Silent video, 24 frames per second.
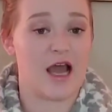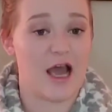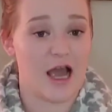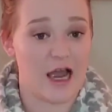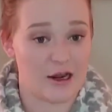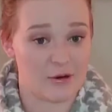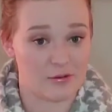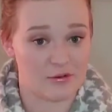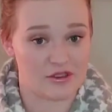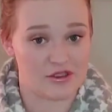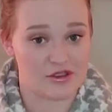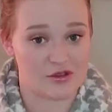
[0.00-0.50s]

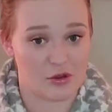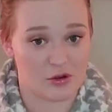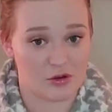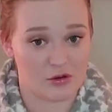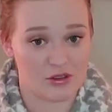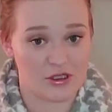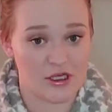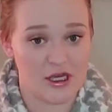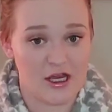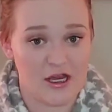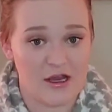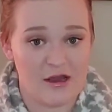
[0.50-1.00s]
I was
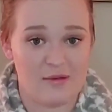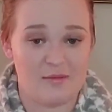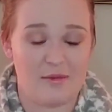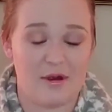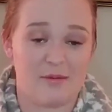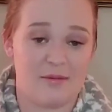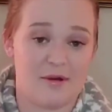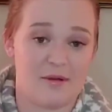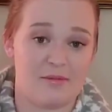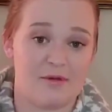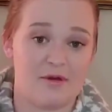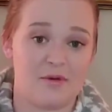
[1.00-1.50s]
told by
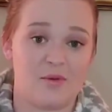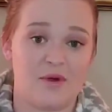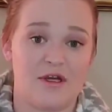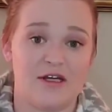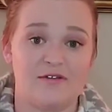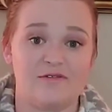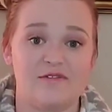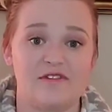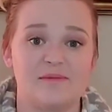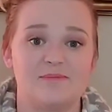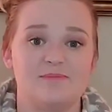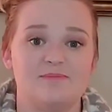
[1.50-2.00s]
my
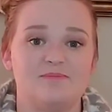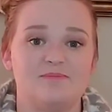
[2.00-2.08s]
midwives.